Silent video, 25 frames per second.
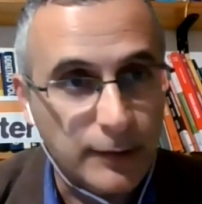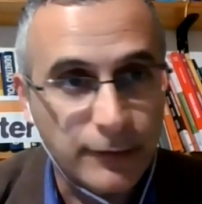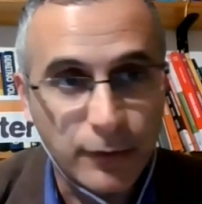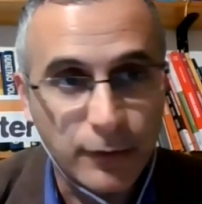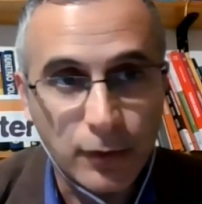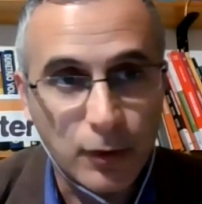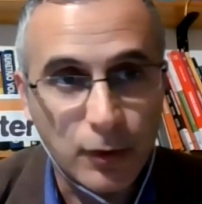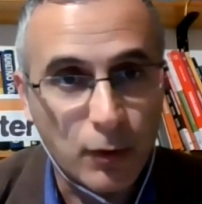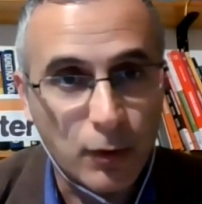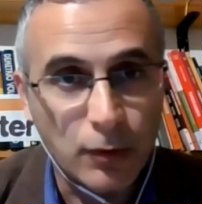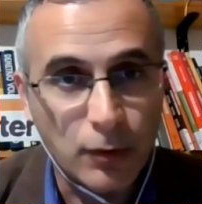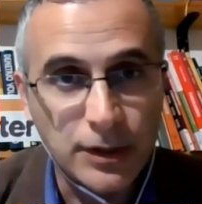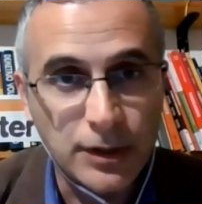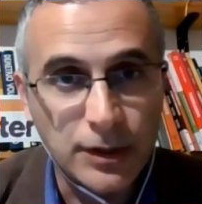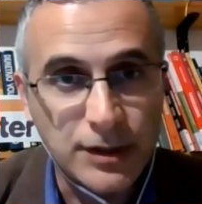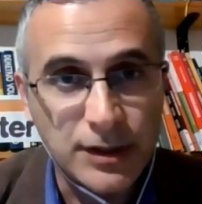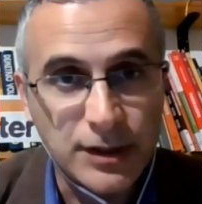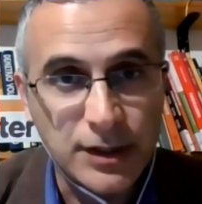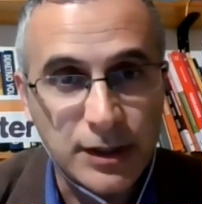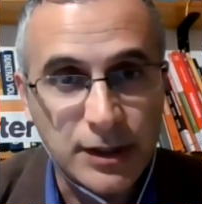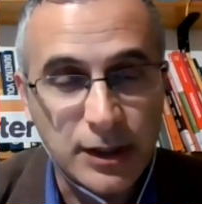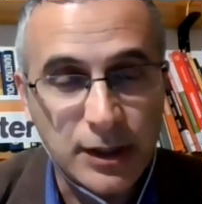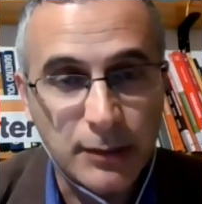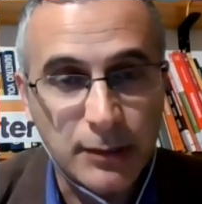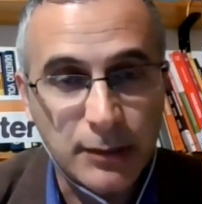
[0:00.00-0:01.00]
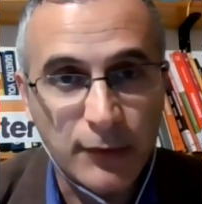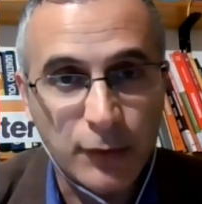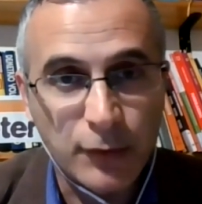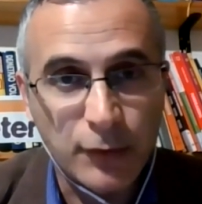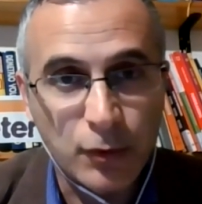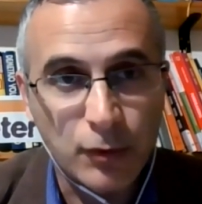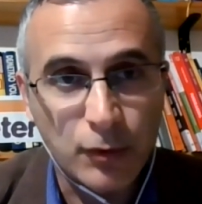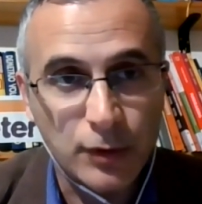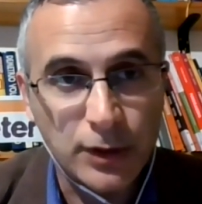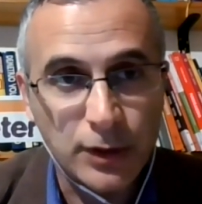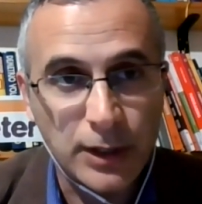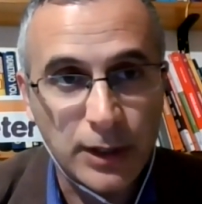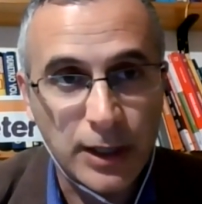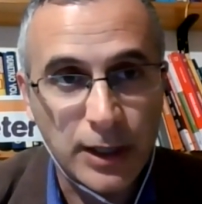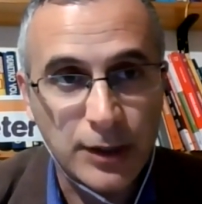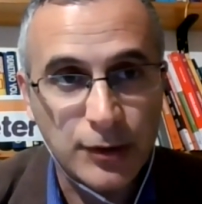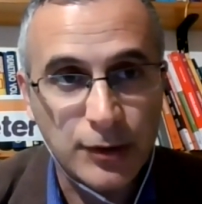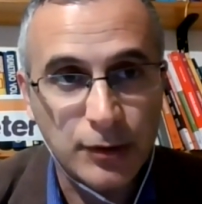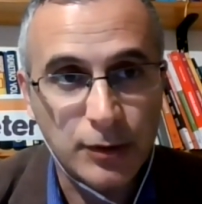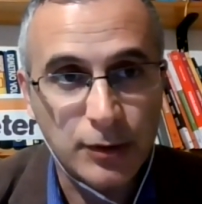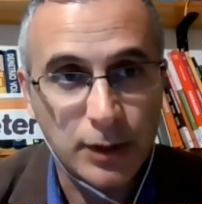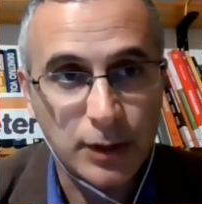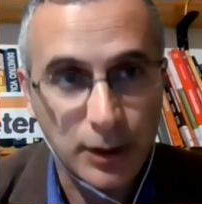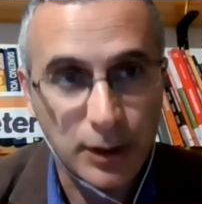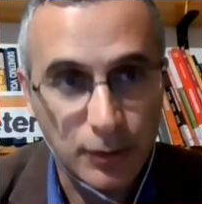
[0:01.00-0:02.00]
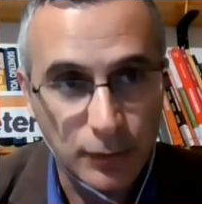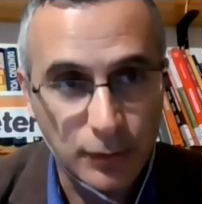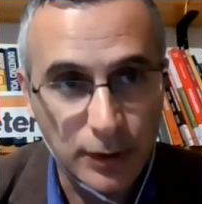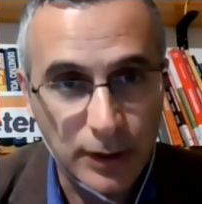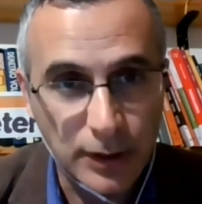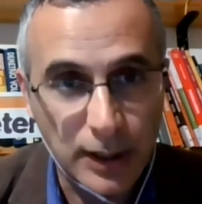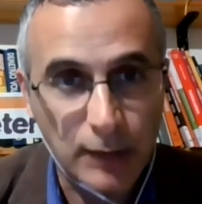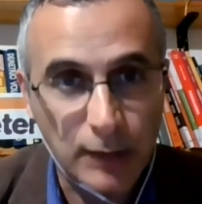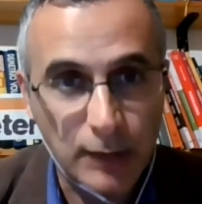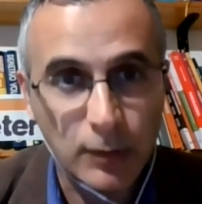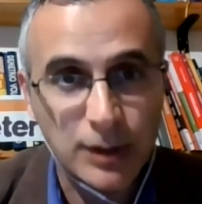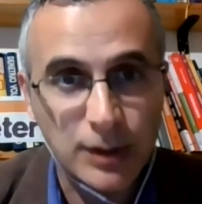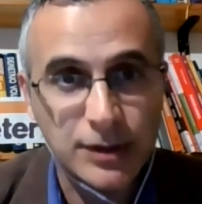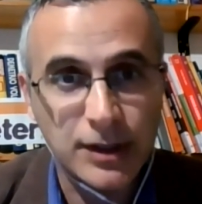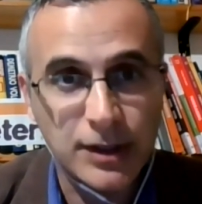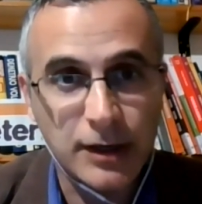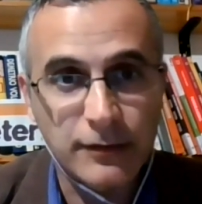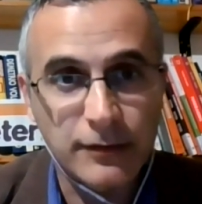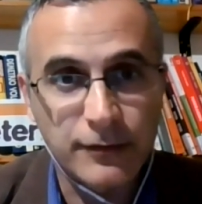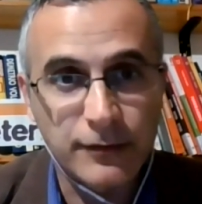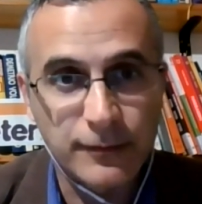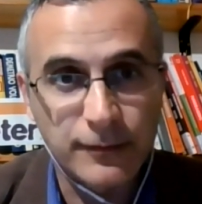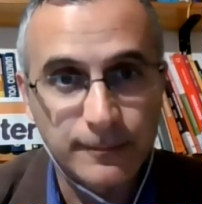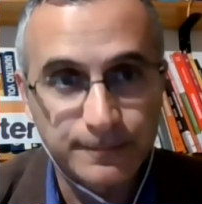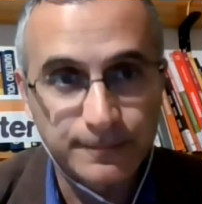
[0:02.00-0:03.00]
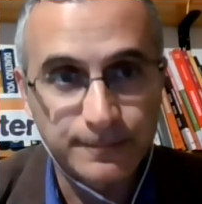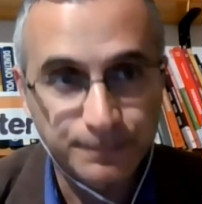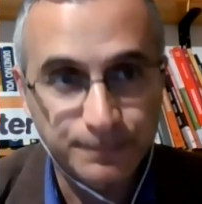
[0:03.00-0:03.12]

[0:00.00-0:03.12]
for all the system of coordination, including ourselves.